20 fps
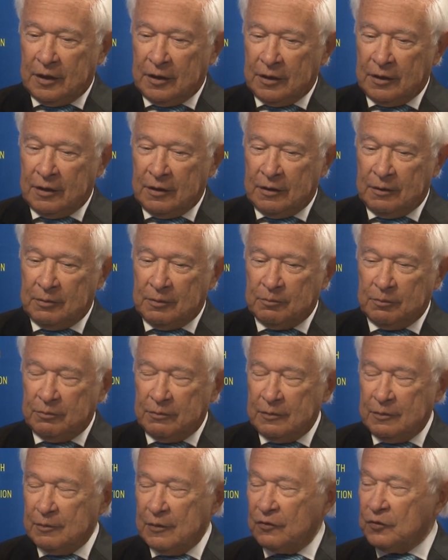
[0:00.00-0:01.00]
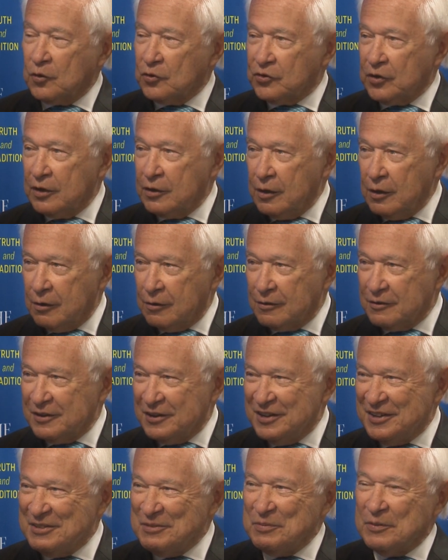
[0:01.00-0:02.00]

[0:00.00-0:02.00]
Of course, I don't.